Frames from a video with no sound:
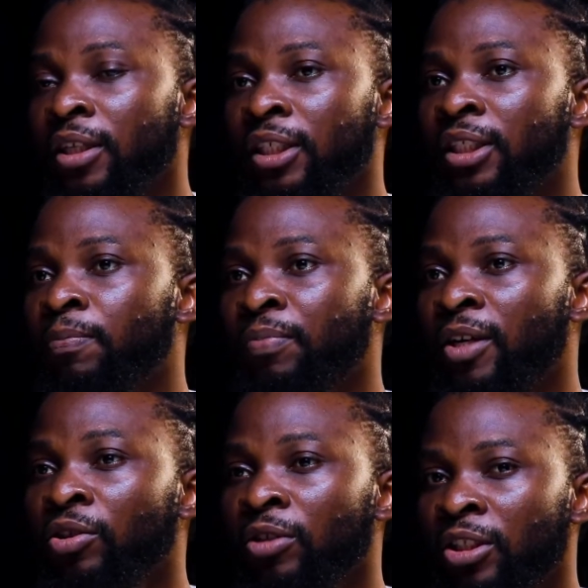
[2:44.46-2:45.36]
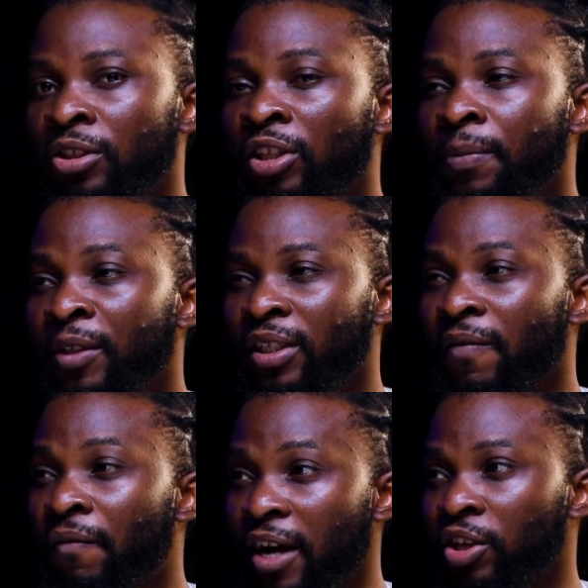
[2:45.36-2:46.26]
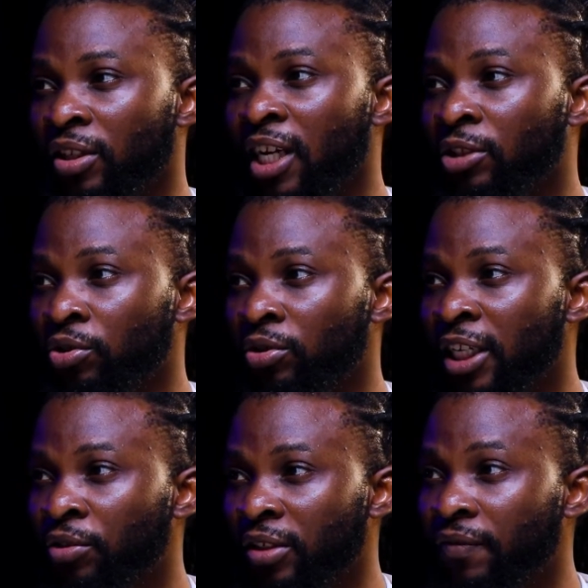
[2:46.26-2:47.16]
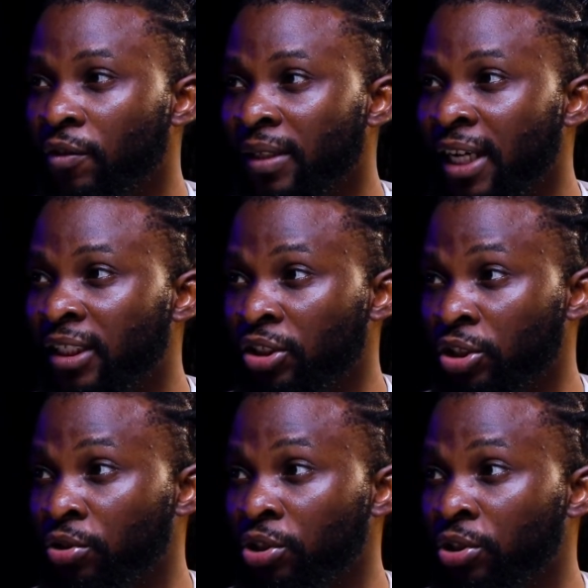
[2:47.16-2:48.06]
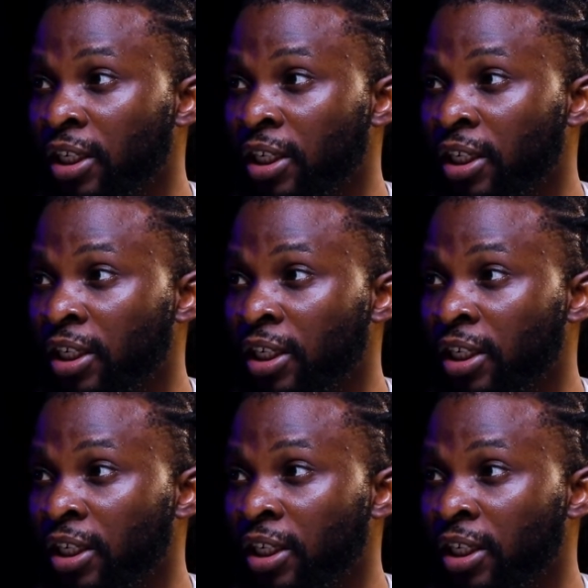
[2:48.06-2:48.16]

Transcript: It all depends on the value that you get from that institution.